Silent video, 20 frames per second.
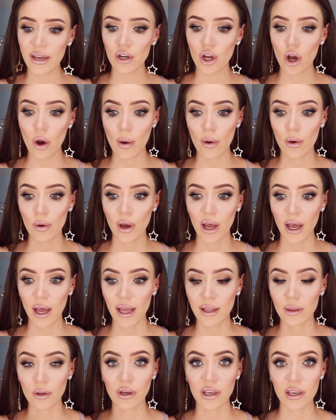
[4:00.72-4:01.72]
then go
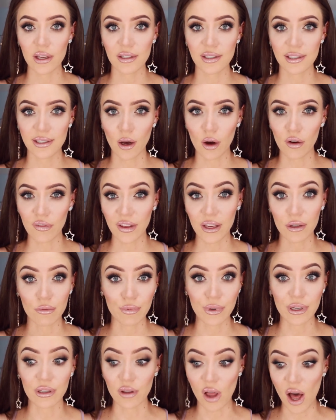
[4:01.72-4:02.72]
and look at yourself in
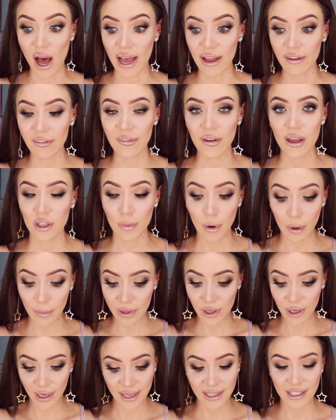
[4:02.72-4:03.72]
real life, you're
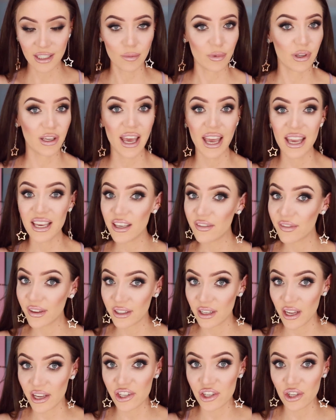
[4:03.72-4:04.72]
probably going to end up with cakey
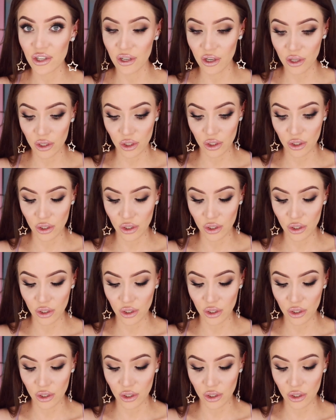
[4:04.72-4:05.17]
foundation.